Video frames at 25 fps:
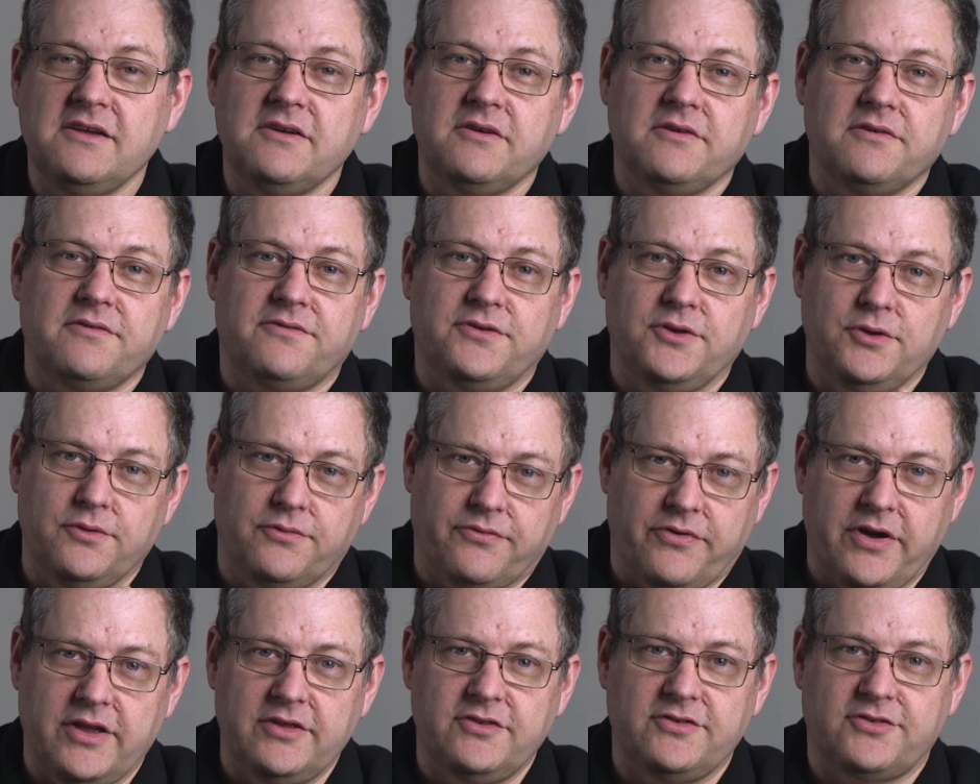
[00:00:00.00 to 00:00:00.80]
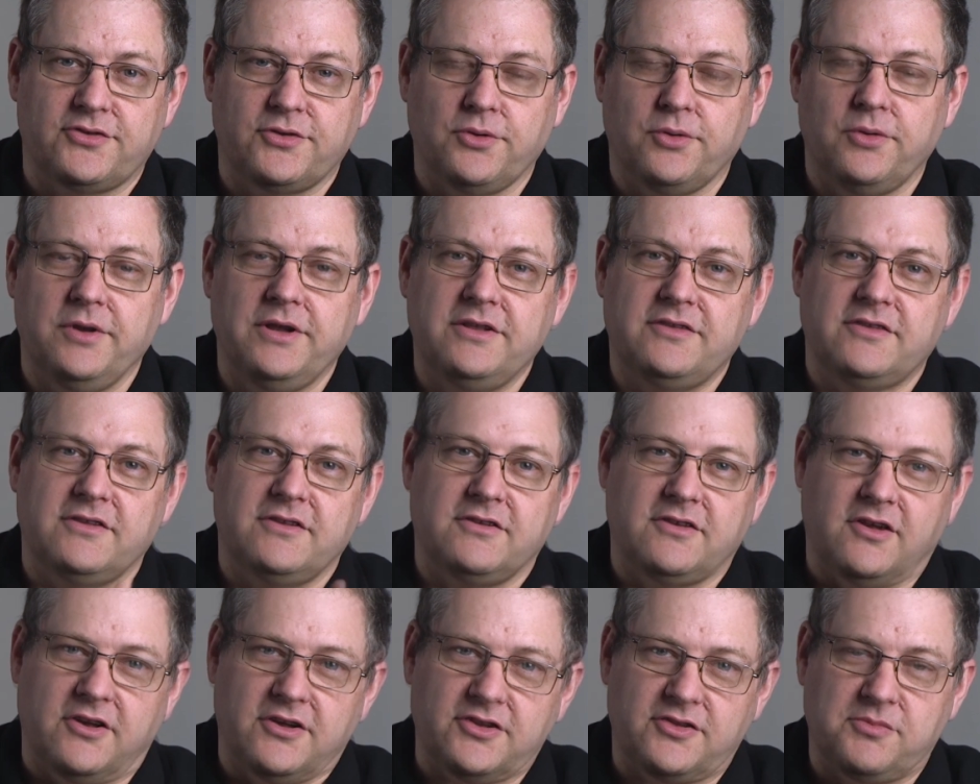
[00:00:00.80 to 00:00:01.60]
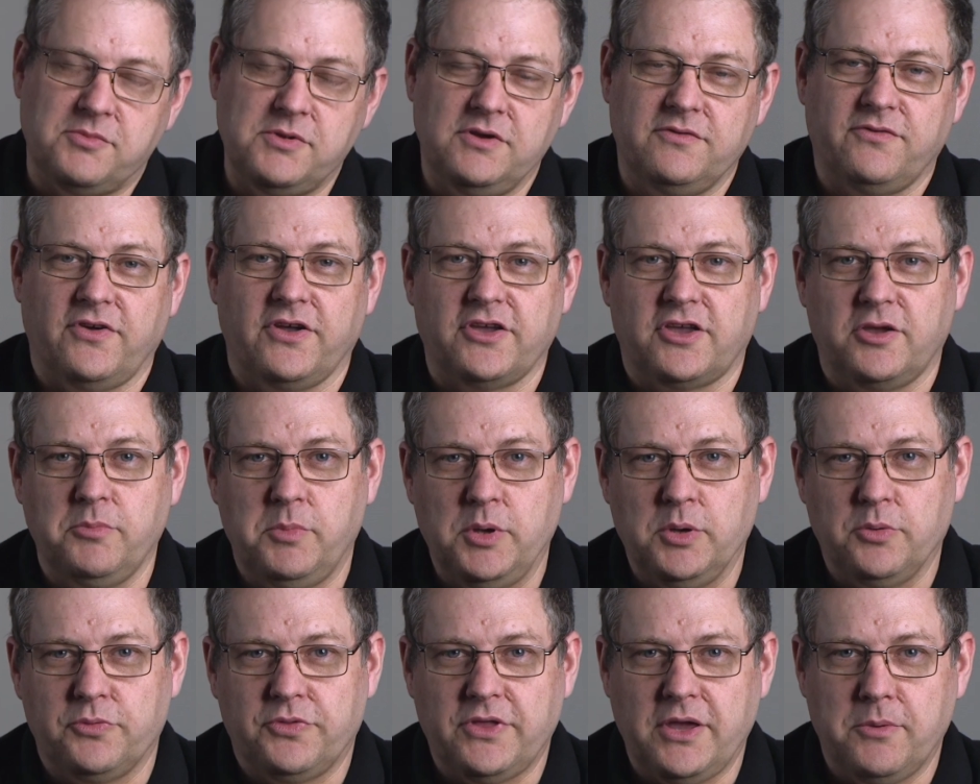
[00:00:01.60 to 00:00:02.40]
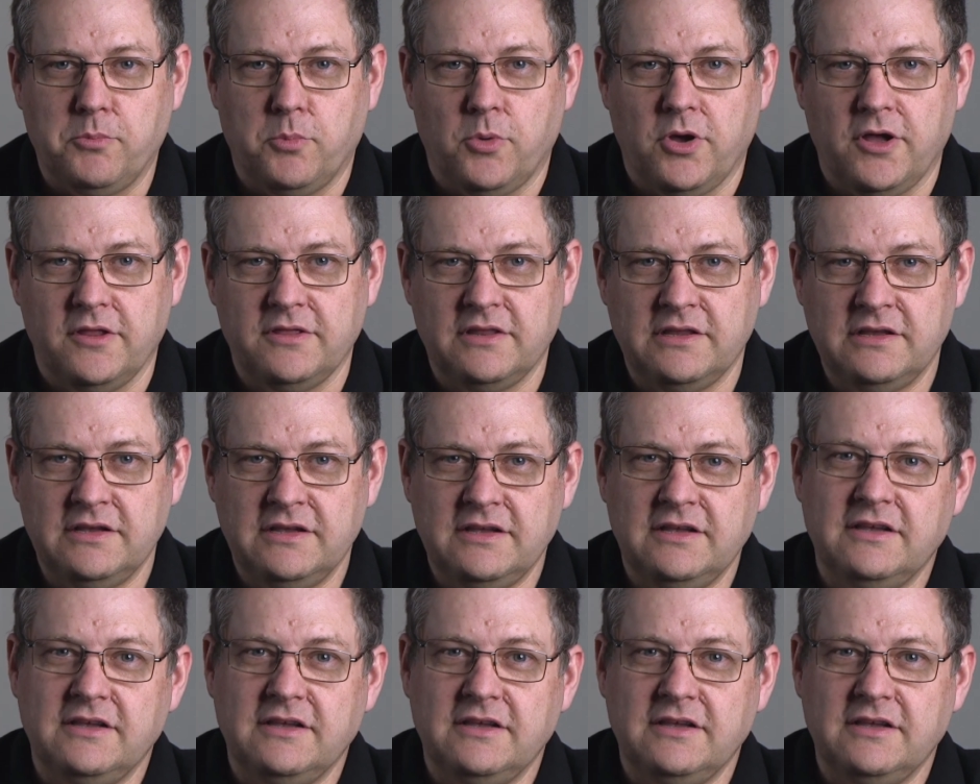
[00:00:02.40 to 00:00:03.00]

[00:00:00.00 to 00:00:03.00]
A few friends saw it, asked me if I could build them one.